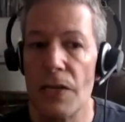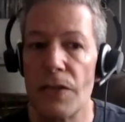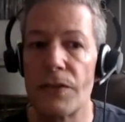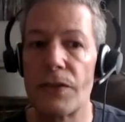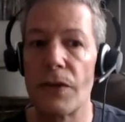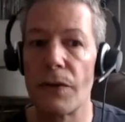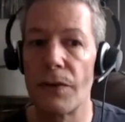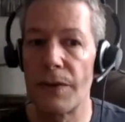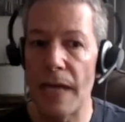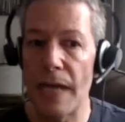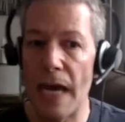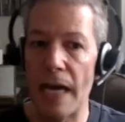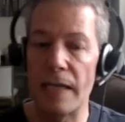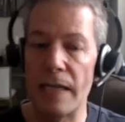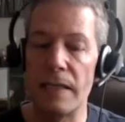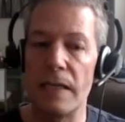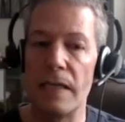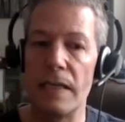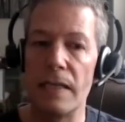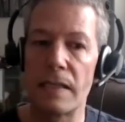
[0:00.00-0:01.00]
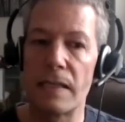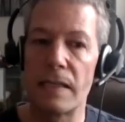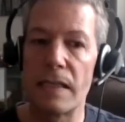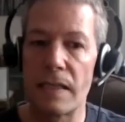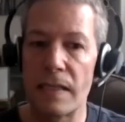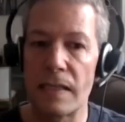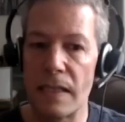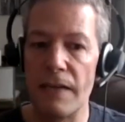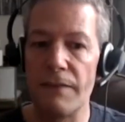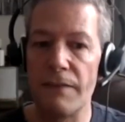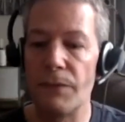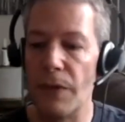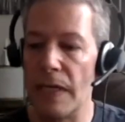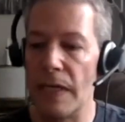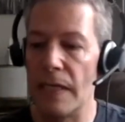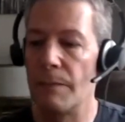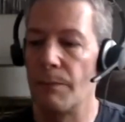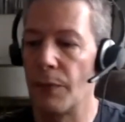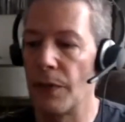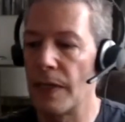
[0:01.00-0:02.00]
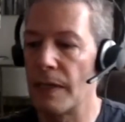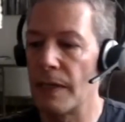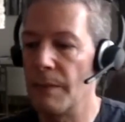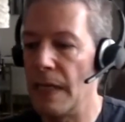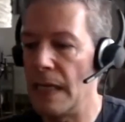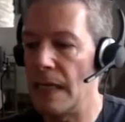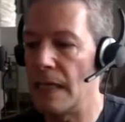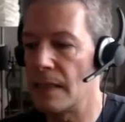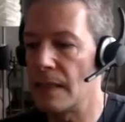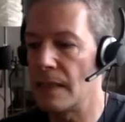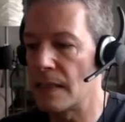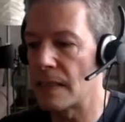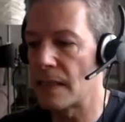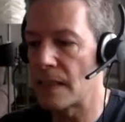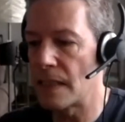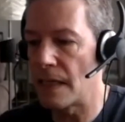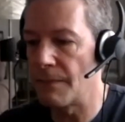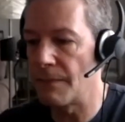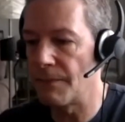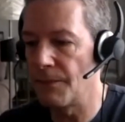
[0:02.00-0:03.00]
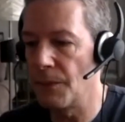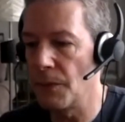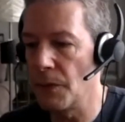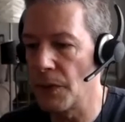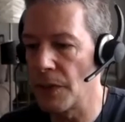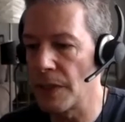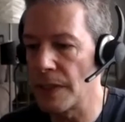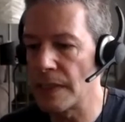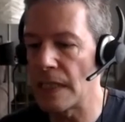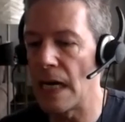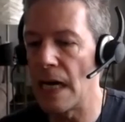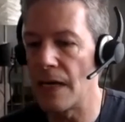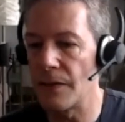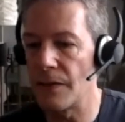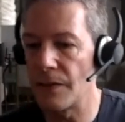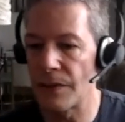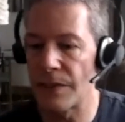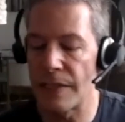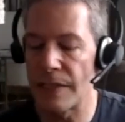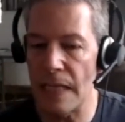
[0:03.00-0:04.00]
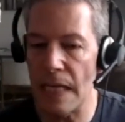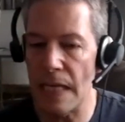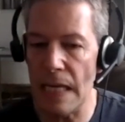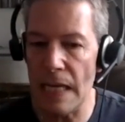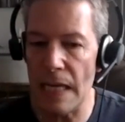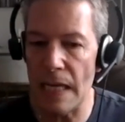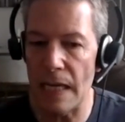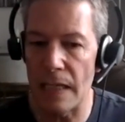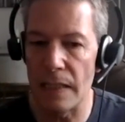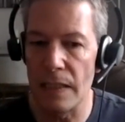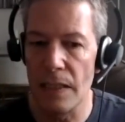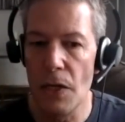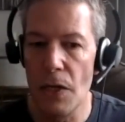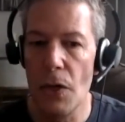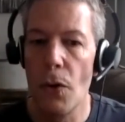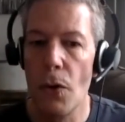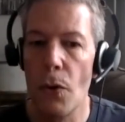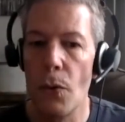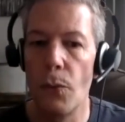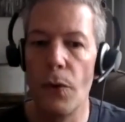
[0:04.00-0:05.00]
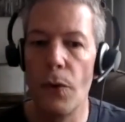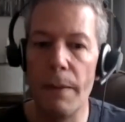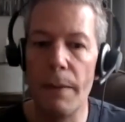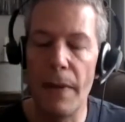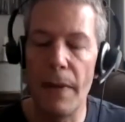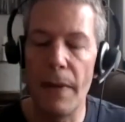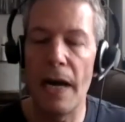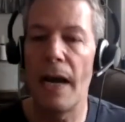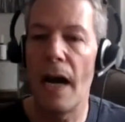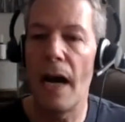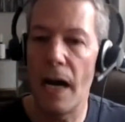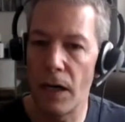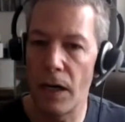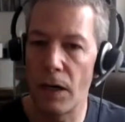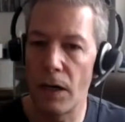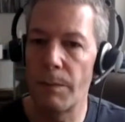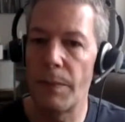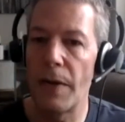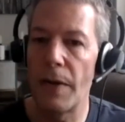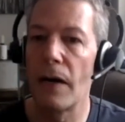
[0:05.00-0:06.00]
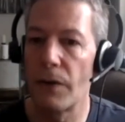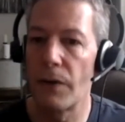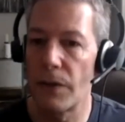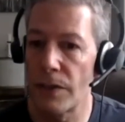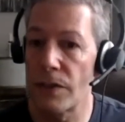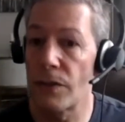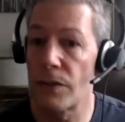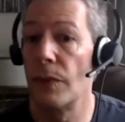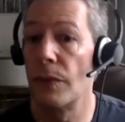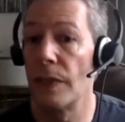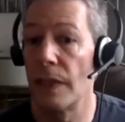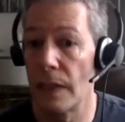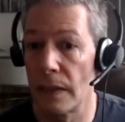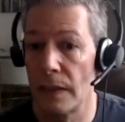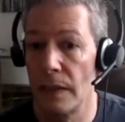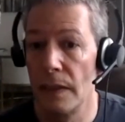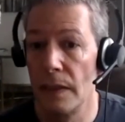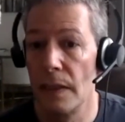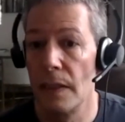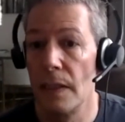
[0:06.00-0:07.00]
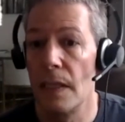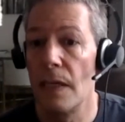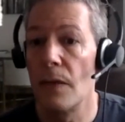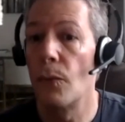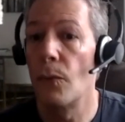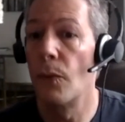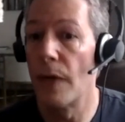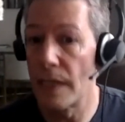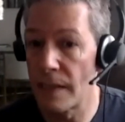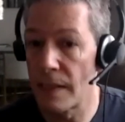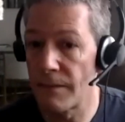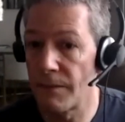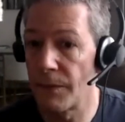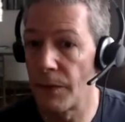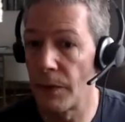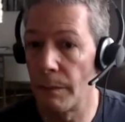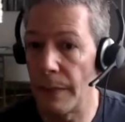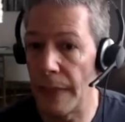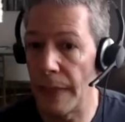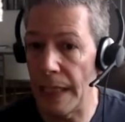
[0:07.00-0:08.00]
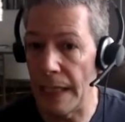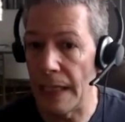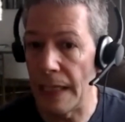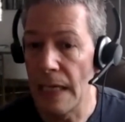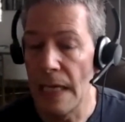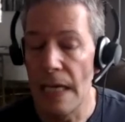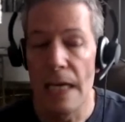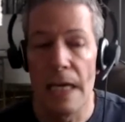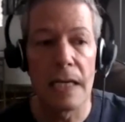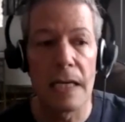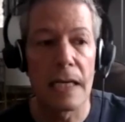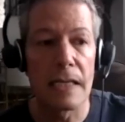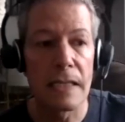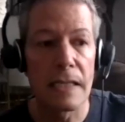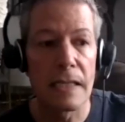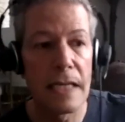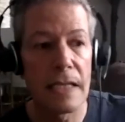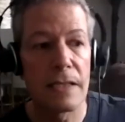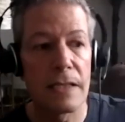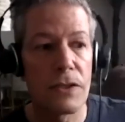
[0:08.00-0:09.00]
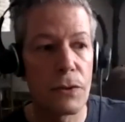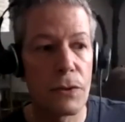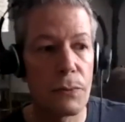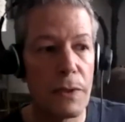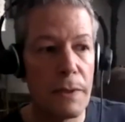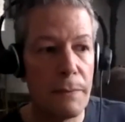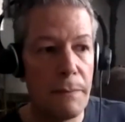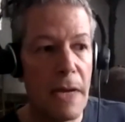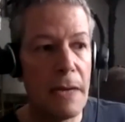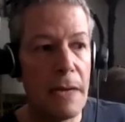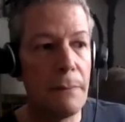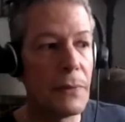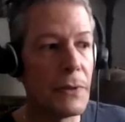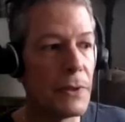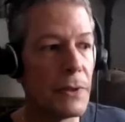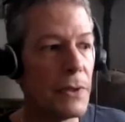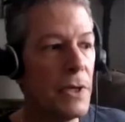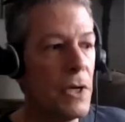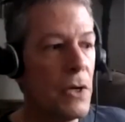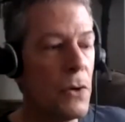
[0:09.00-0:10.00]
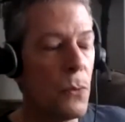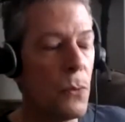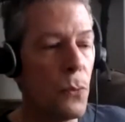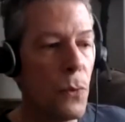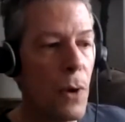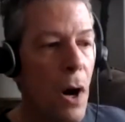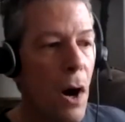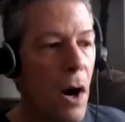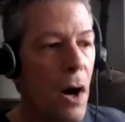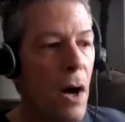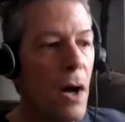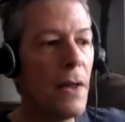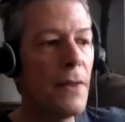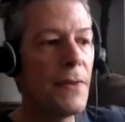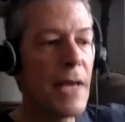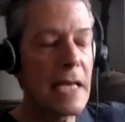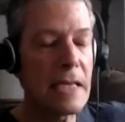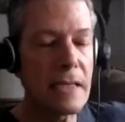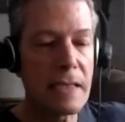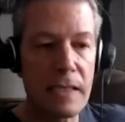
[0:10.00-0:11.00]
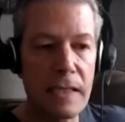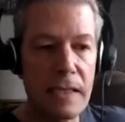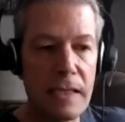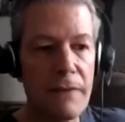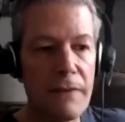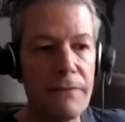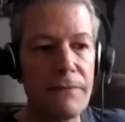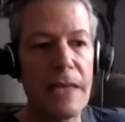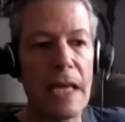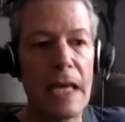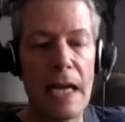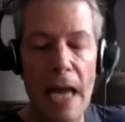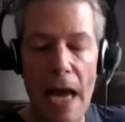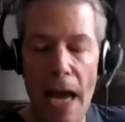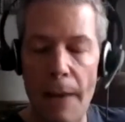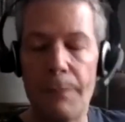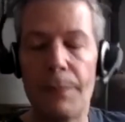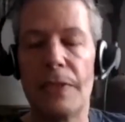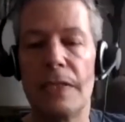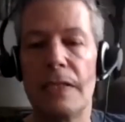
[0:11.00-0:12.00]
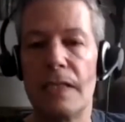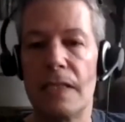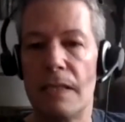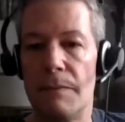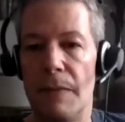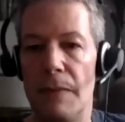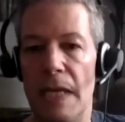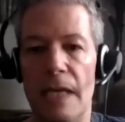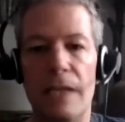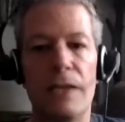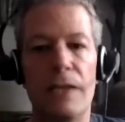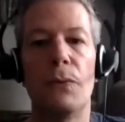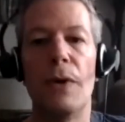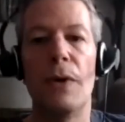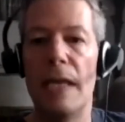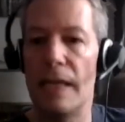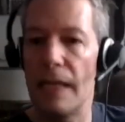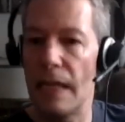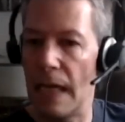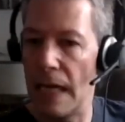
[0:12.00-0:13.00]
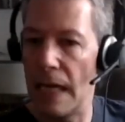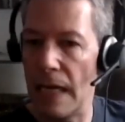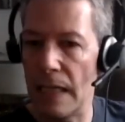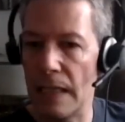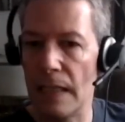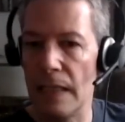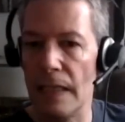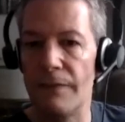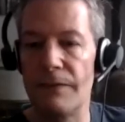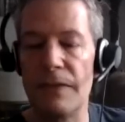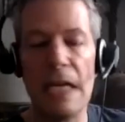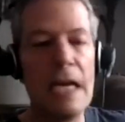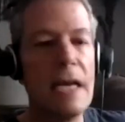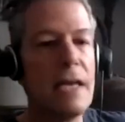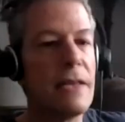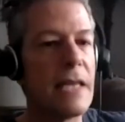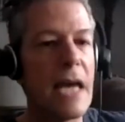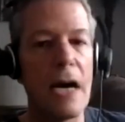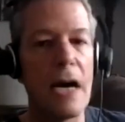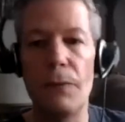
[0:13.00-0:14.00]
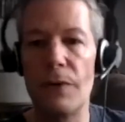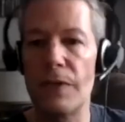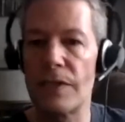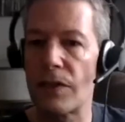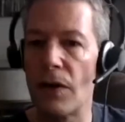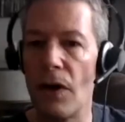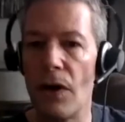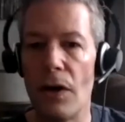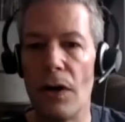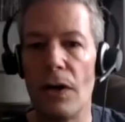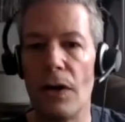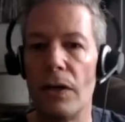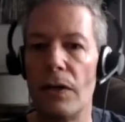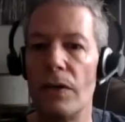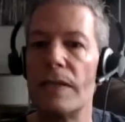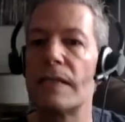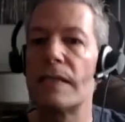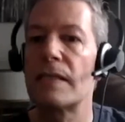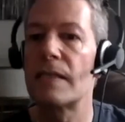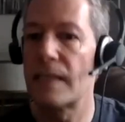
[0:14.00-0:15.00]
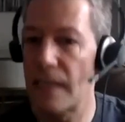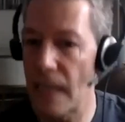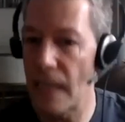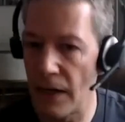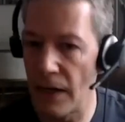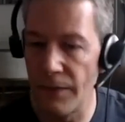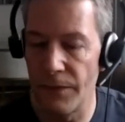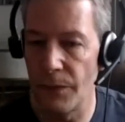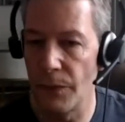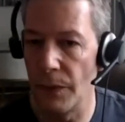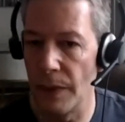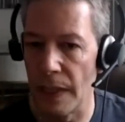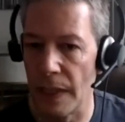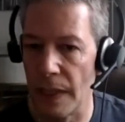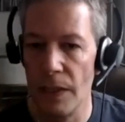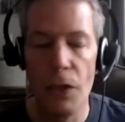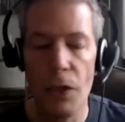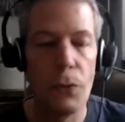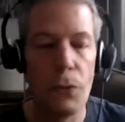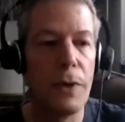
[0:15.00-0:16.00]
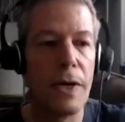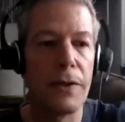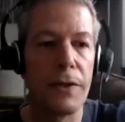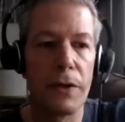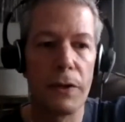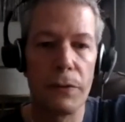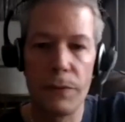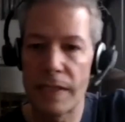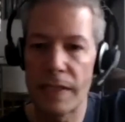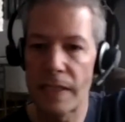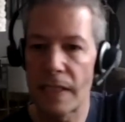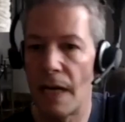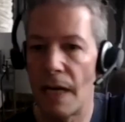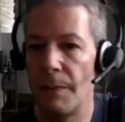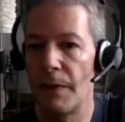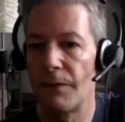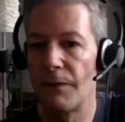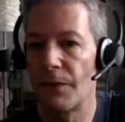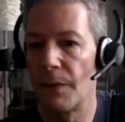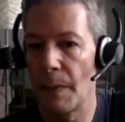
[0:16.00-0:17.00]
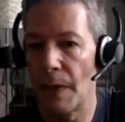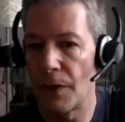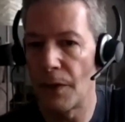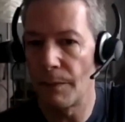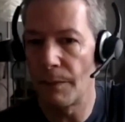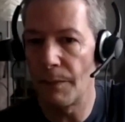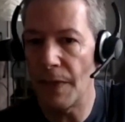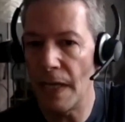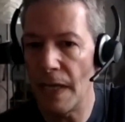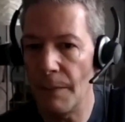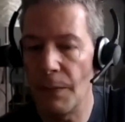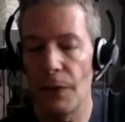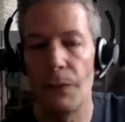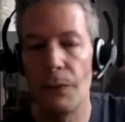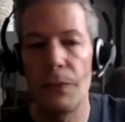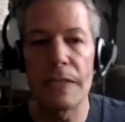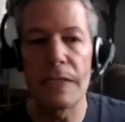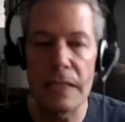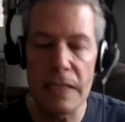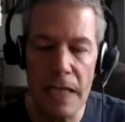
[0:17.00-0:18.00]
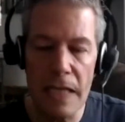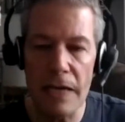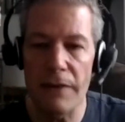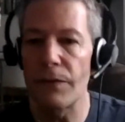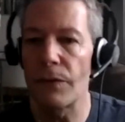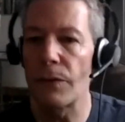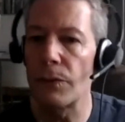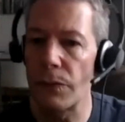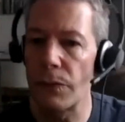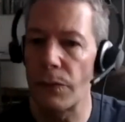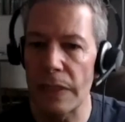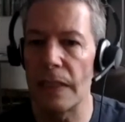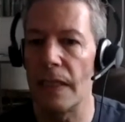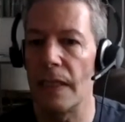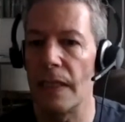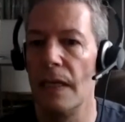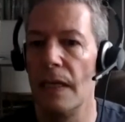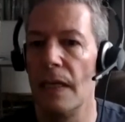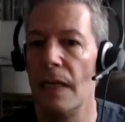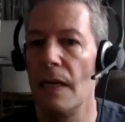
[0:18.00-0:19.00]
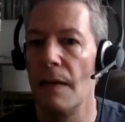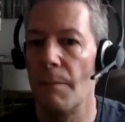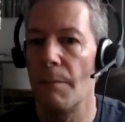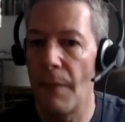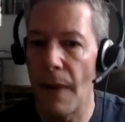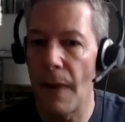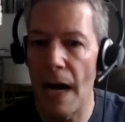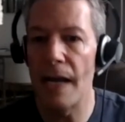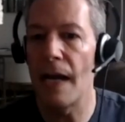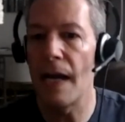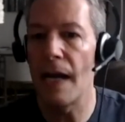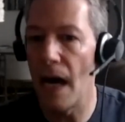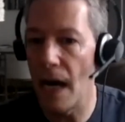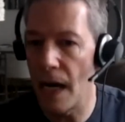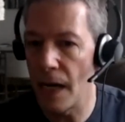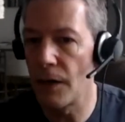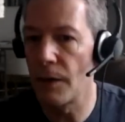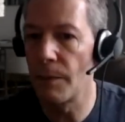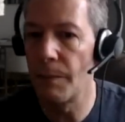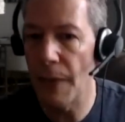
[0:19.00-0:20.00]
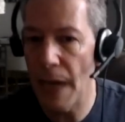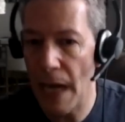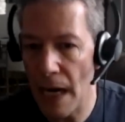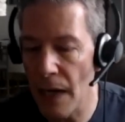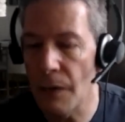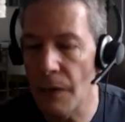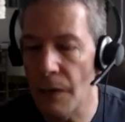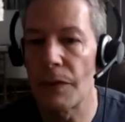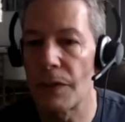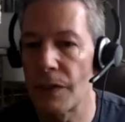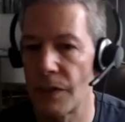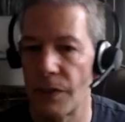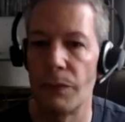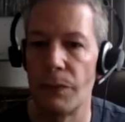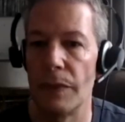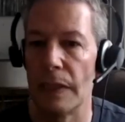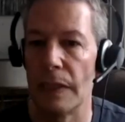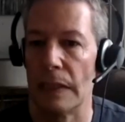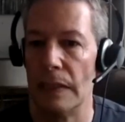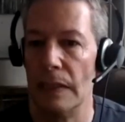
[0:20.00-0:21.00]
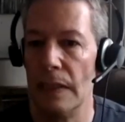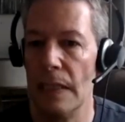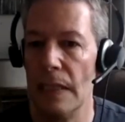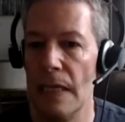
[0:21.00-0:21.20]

so that is the safe way to bring me into step four to understand what my higher powers will was for me because like to remember all that stuff that happened to me and the way that i had lived that was all self-will whether it was coming from other people was never really my higher powers will